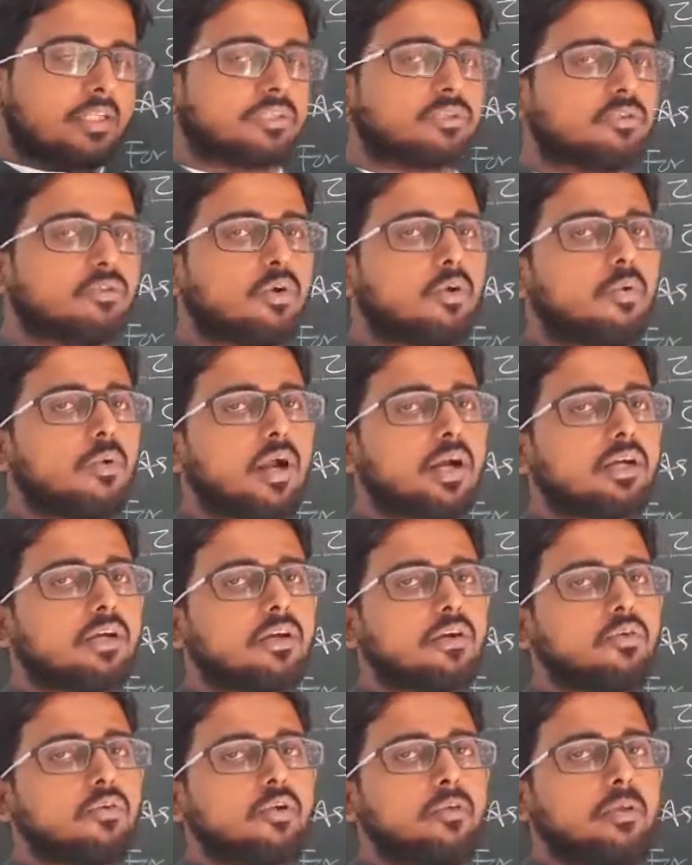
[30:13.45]
So the work
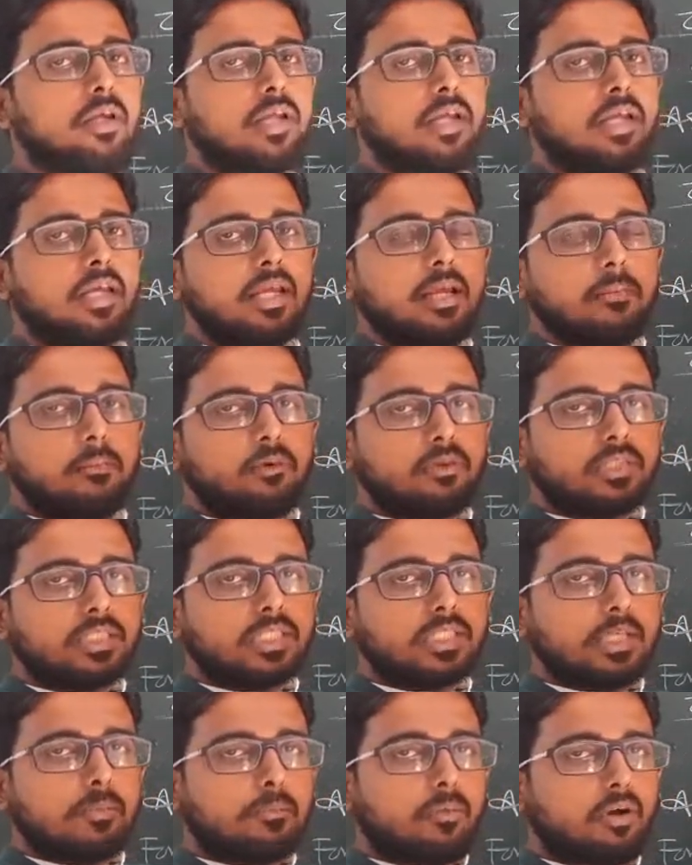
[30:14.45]
done will be
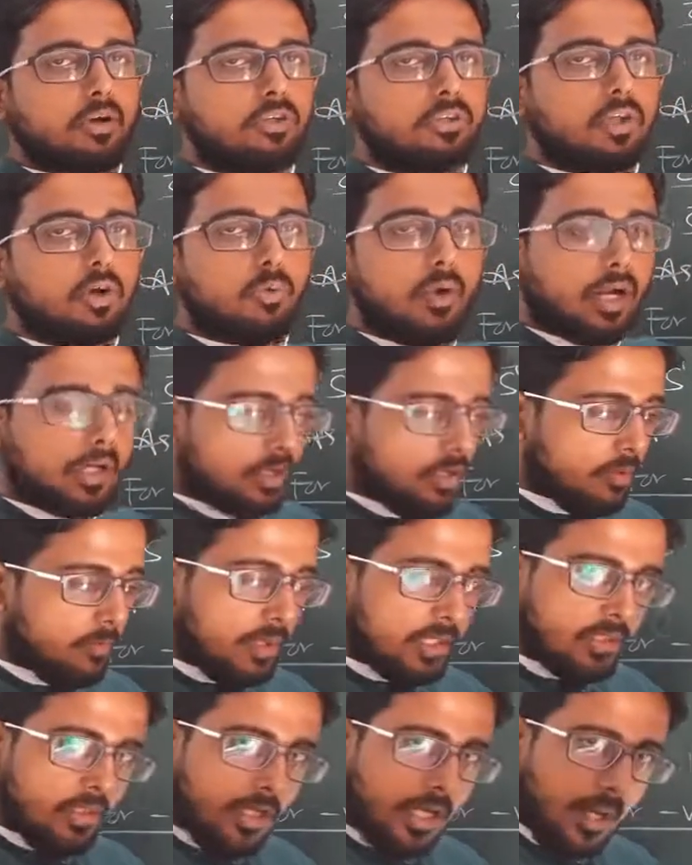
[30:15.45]
positive, but the work done
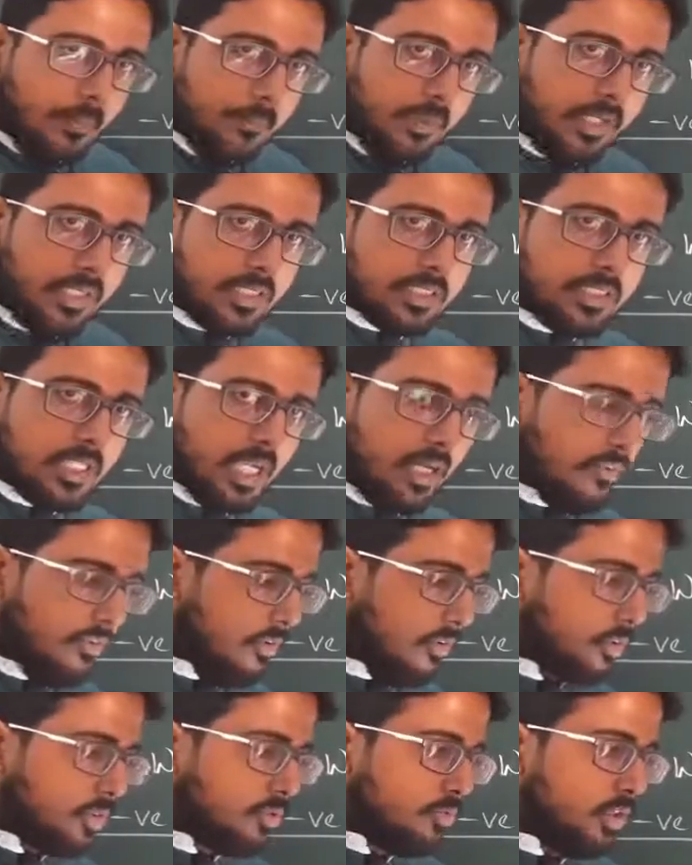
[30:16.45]
by the gravitational
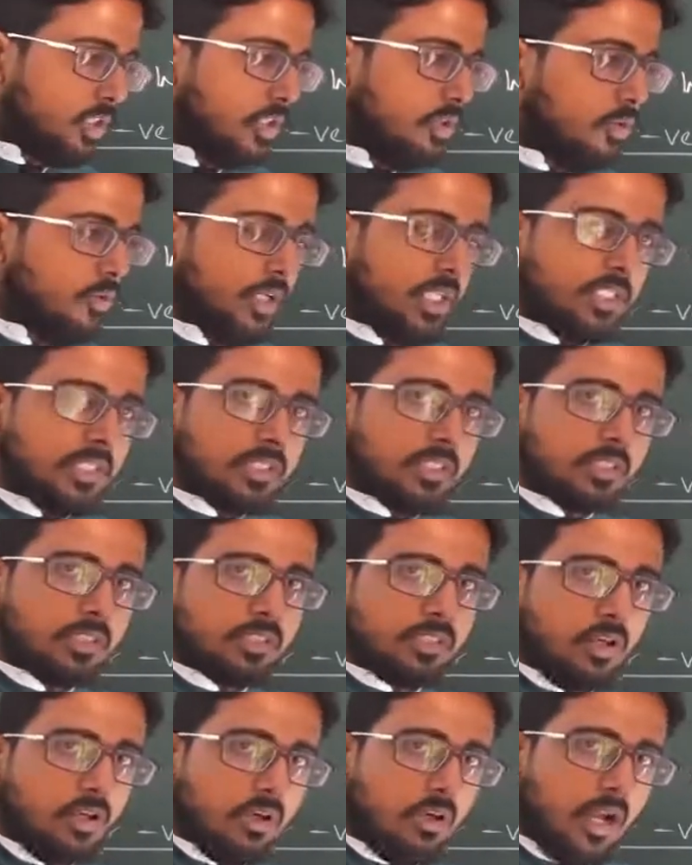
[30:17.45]
force with which
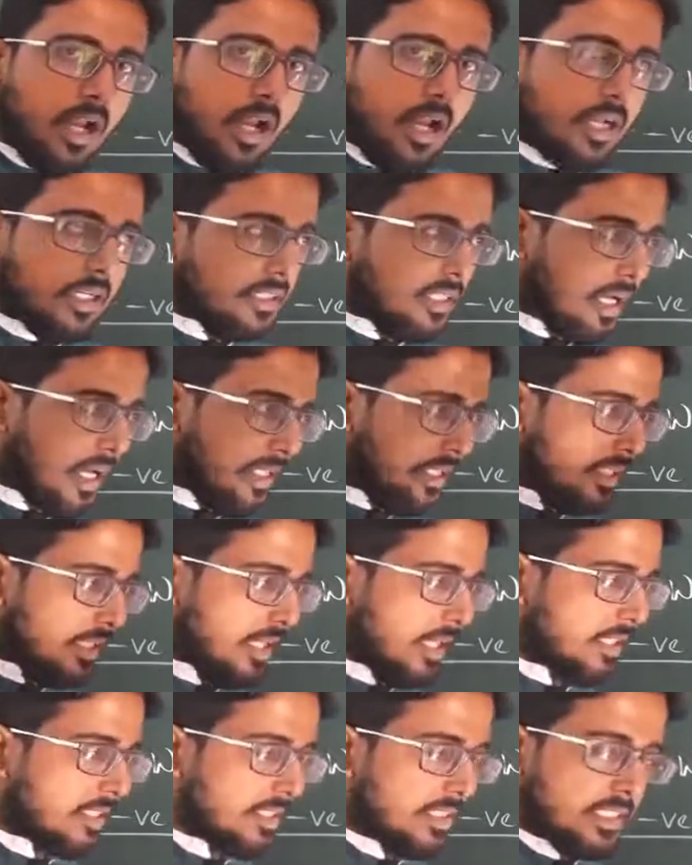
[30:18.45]
the earth
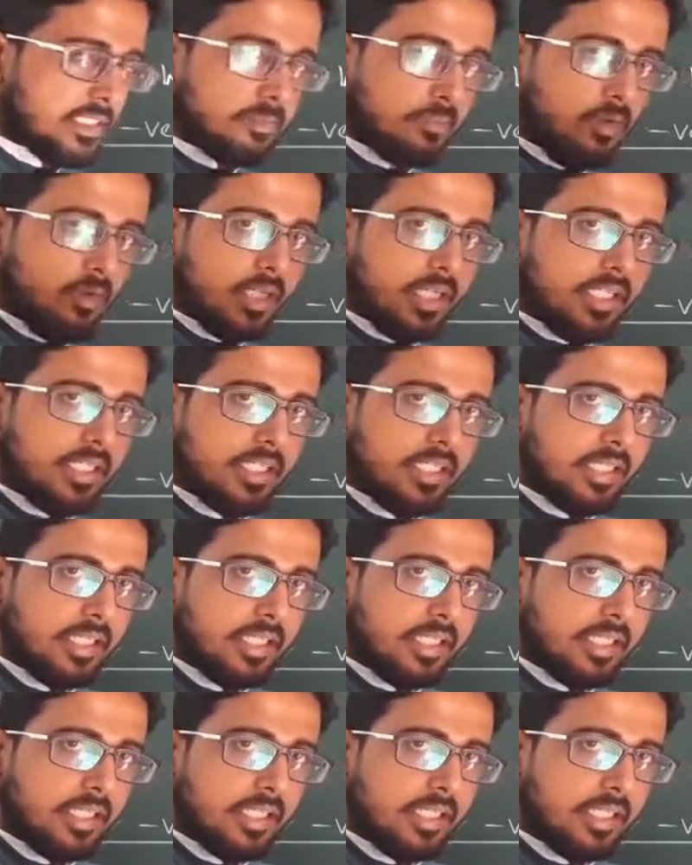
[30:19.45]
attracts this body